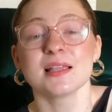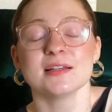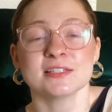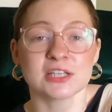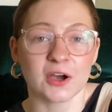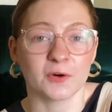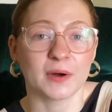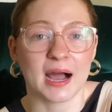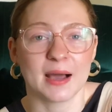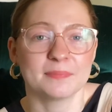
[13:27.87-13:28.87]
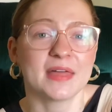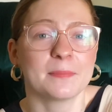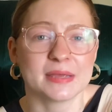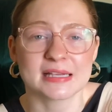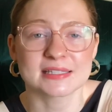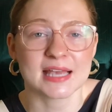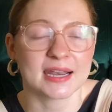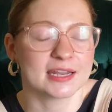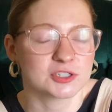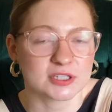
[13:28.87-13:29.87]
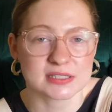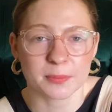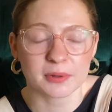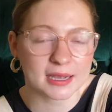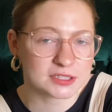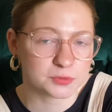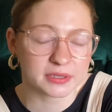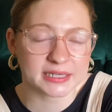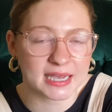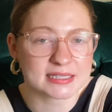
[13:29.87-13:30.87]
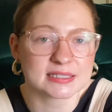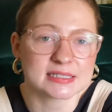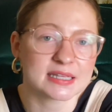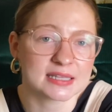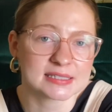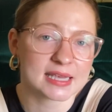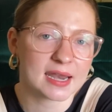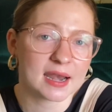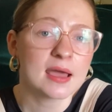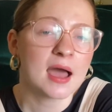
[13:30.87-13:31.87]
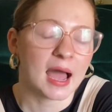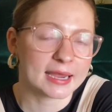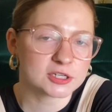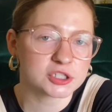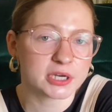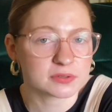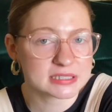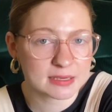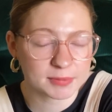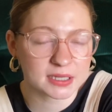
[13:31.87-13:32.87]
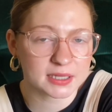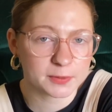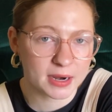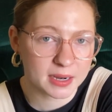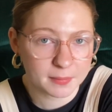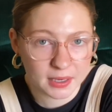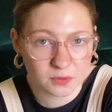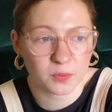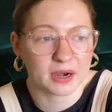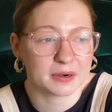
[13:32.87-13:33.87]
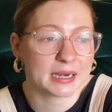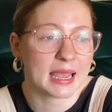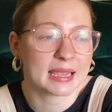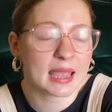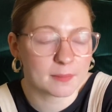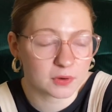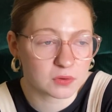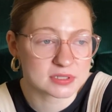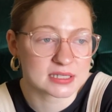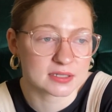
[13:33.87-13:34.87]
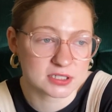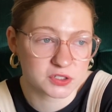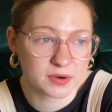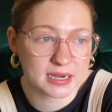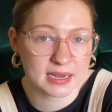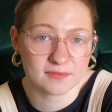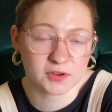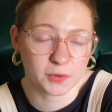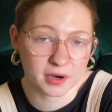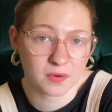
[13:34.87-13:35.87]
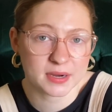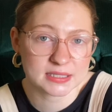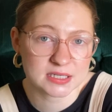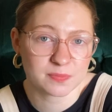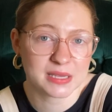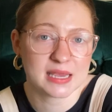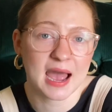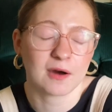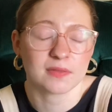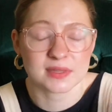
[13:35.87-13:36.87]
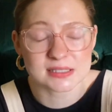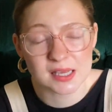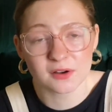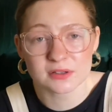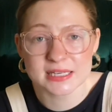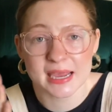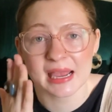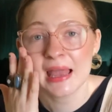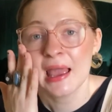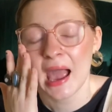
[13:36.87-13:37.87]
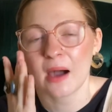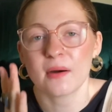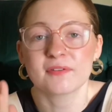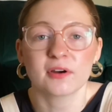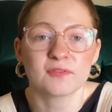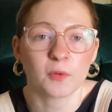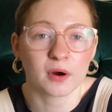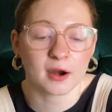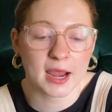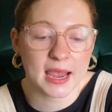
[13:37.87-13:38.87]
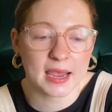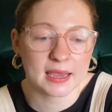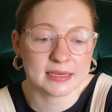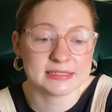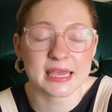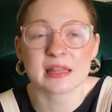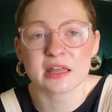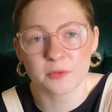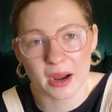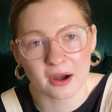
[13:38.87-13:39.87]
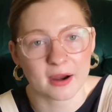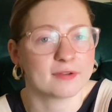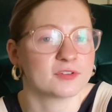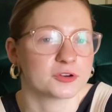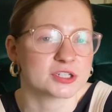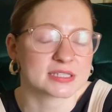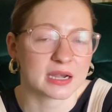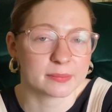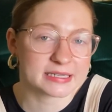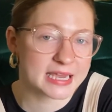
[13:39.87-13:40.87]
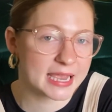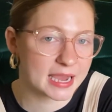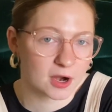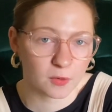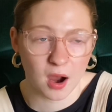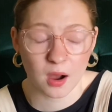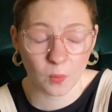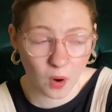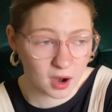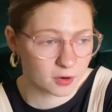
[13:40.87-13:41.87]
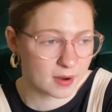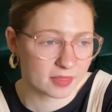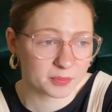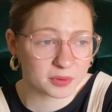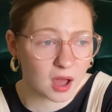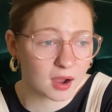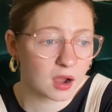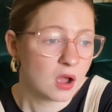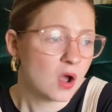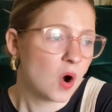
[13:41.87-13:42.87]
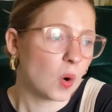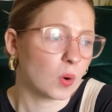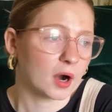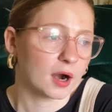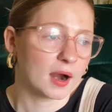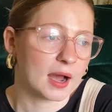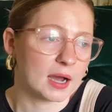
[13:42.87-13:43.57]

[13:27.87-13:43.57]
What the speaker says: So that being said, it just applies really nicely to the skin. I actually don't typically recommend wearing a chemical sunscreen if you are going to be out in the sun all day. However, for a daily wear, if you're just going to be taking a walk around the block, or